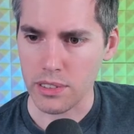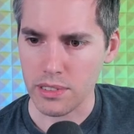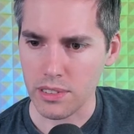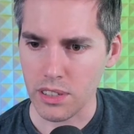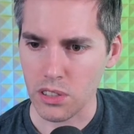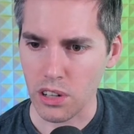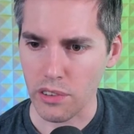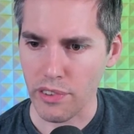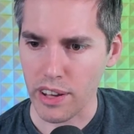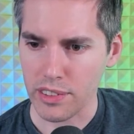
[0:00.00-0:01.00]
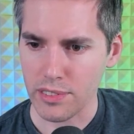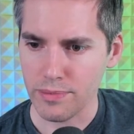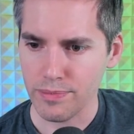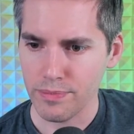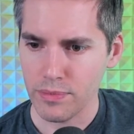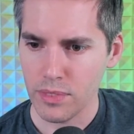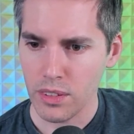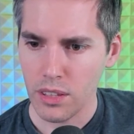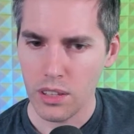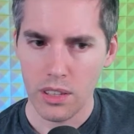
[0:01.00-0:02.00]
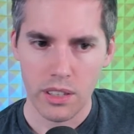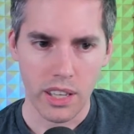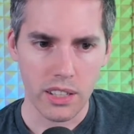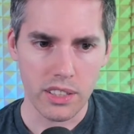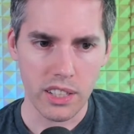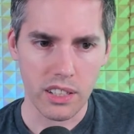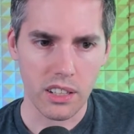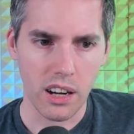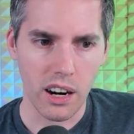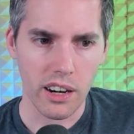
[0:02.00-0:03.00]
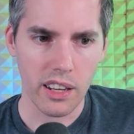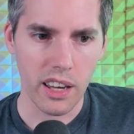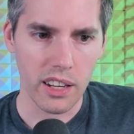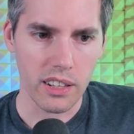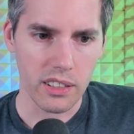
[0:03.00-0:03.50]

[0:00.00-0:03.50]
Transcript: It is an artifact. Celtic Guardian.